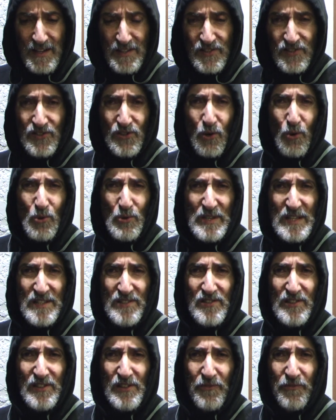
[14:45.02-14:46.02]
so
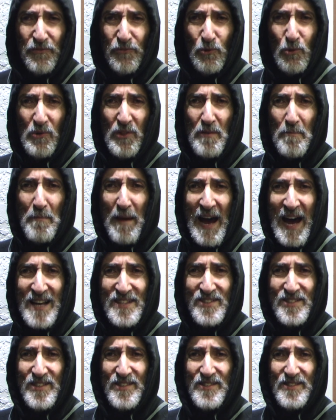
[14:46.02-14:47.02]
easy to fool the
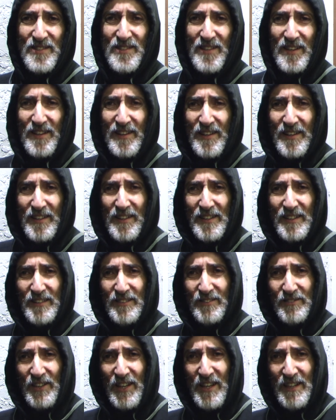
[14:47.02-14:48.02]
masses.
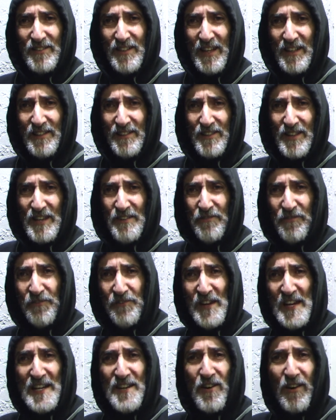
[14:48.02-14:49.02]
Okay, and then they
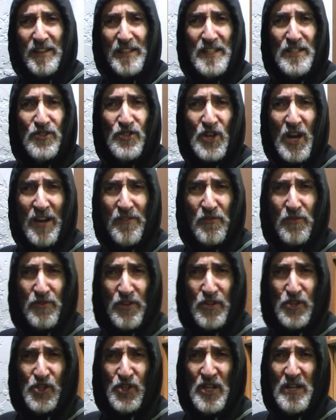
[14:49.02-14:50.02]
feed on each other,
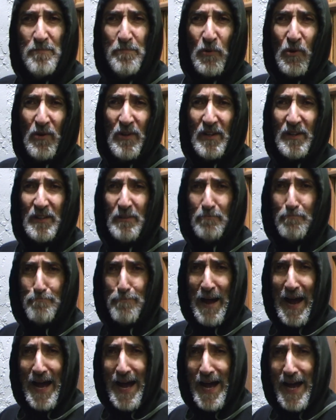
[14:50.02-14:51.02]
the sheeple.
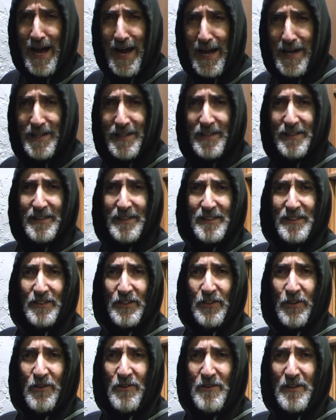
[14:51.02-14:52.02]
Bah!
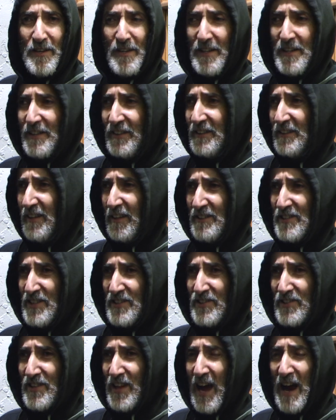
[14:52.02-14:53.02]
You know, they're
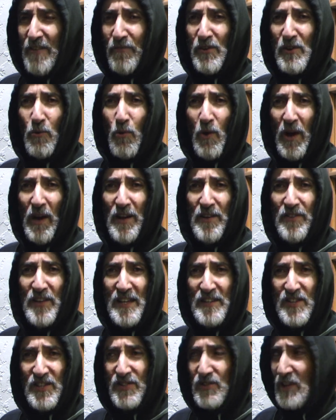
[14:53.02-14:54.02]
just everywhere.
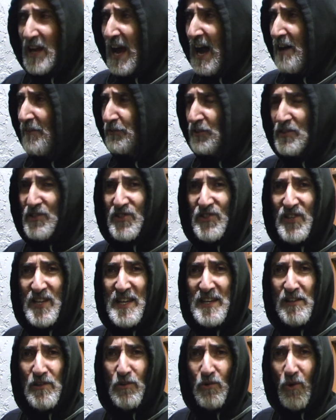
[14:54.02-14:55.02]
They just have to
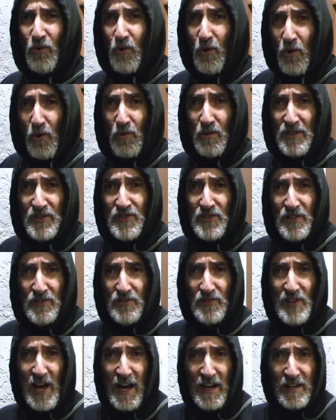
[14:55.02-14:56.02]
see, you know, oh,
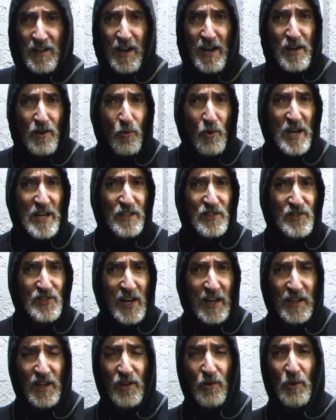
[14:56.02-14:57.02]
is that guy awake? Is
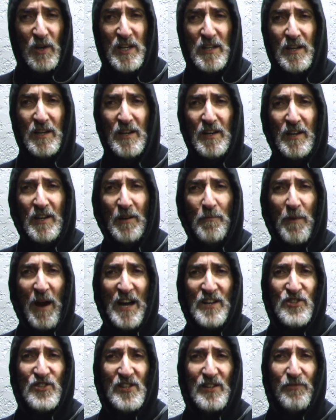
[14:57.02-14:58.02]
that guy awake?
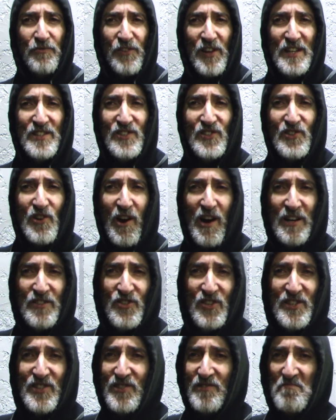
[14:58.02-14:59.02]
Imagine if they saw
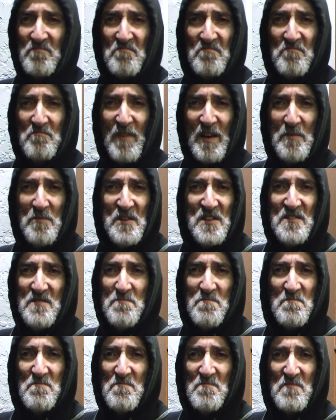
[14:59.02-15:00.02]
just maybe